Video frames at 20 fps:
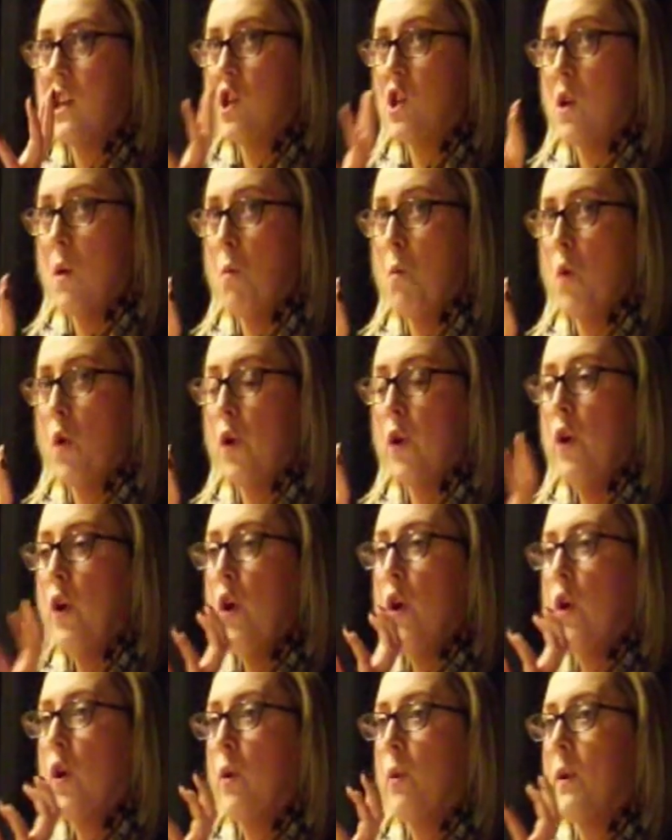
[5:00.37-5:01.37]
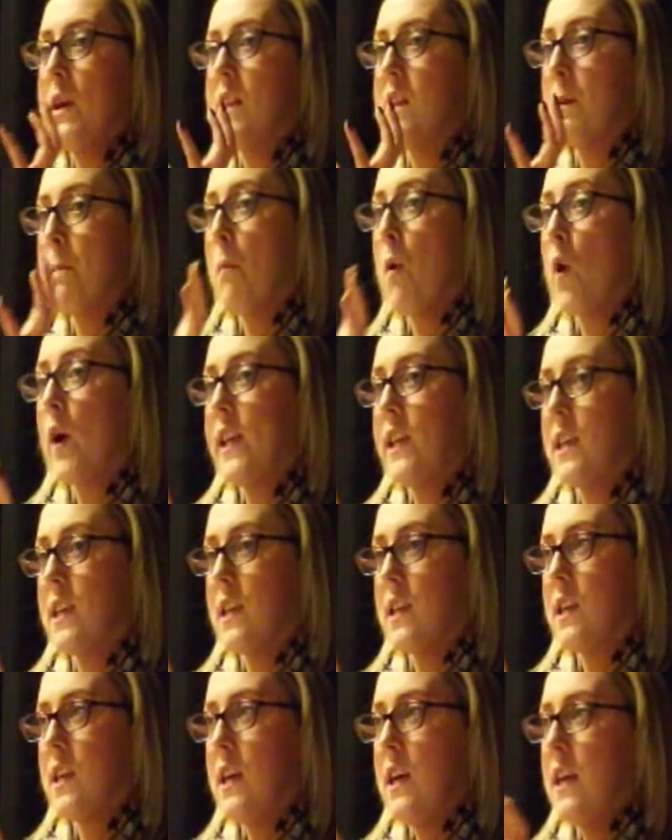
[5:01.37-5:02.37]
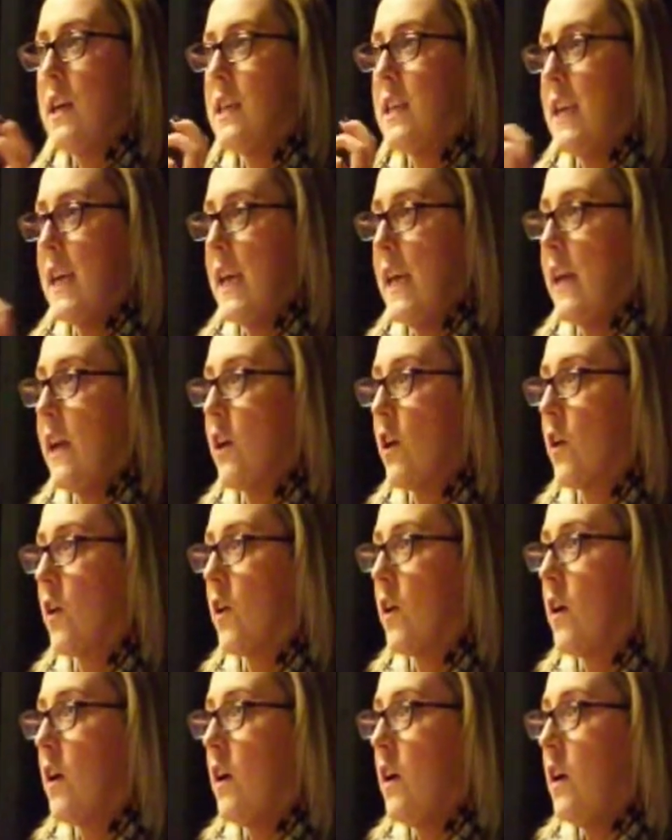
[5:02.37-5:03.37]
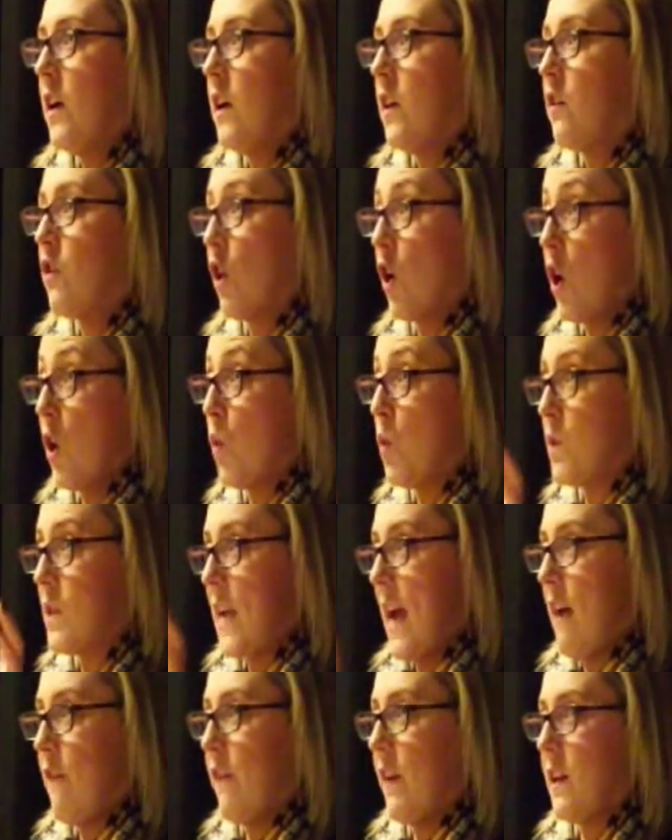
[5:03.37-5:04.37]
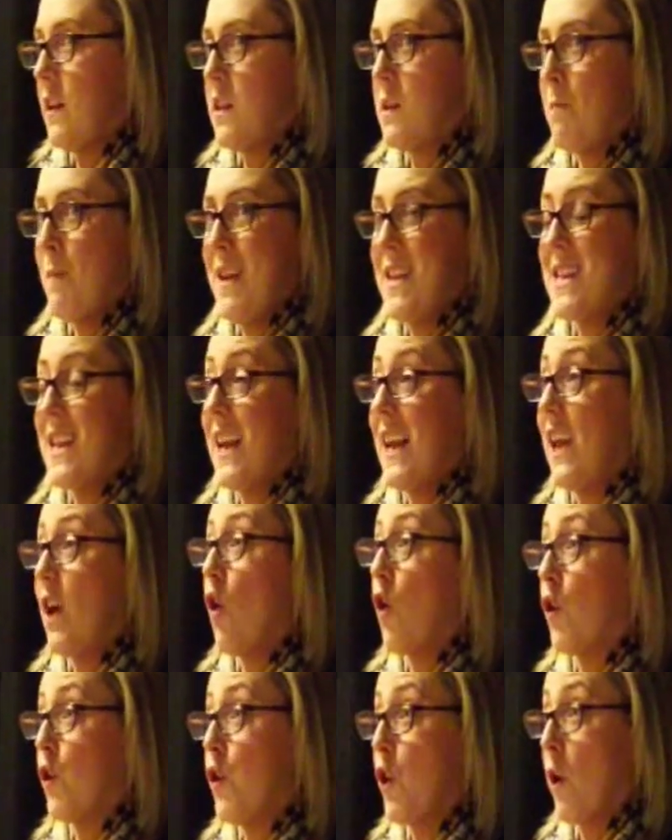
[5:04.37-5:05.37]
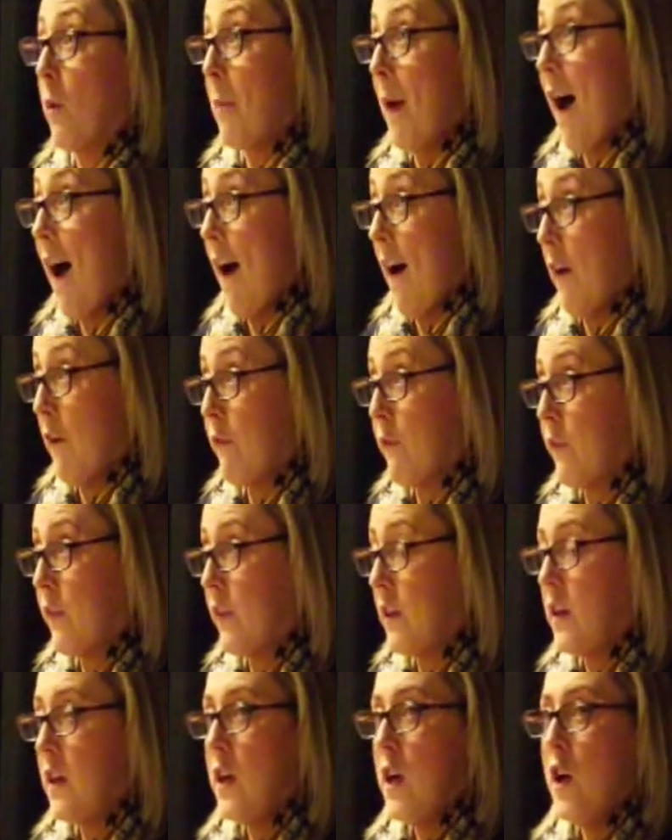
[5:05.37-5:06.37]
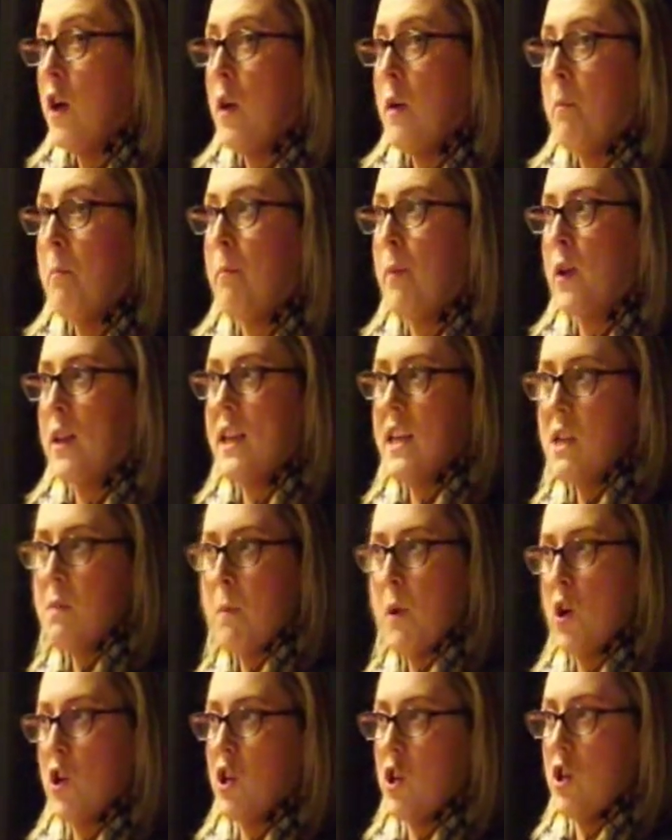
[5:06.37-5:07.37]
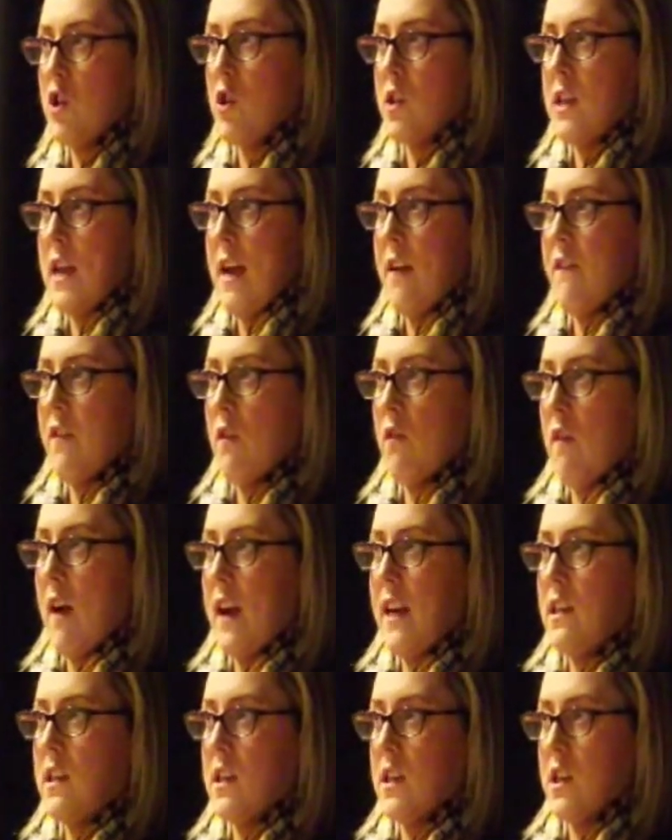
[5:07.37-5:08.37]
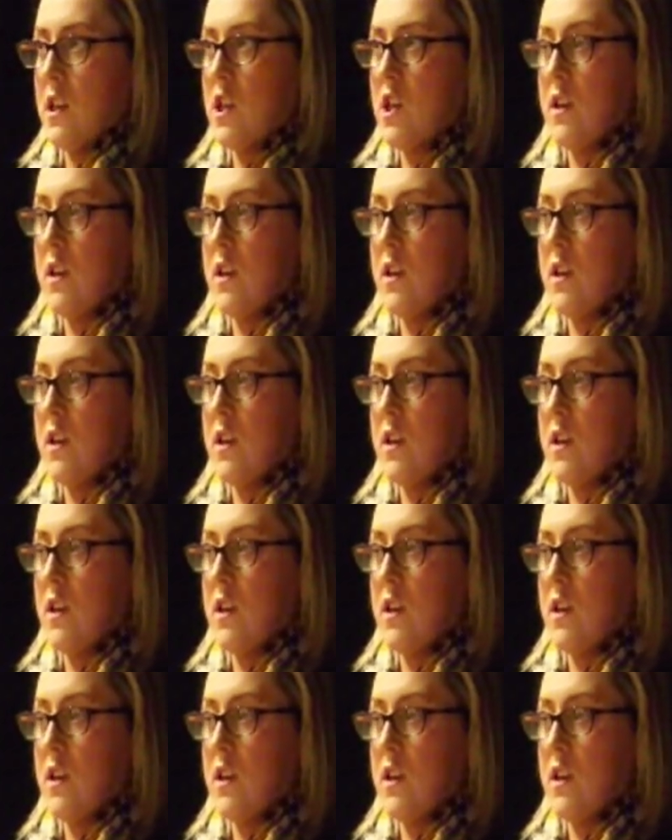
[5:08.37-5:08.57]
is someone who is appointed to hear the closed evidence basically on your behalf. But this person doesn't have the right to